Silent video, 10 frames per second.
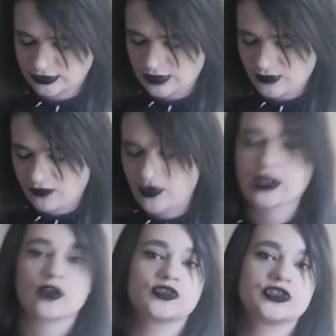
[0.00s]
You might want
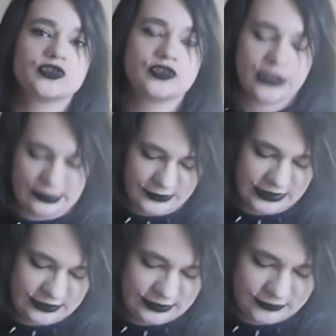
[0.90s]
to go shoe
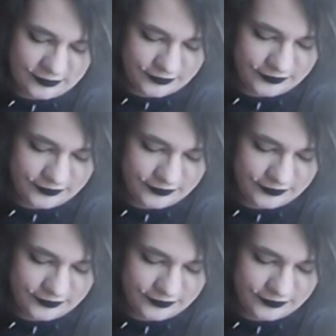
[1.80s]
shopping now.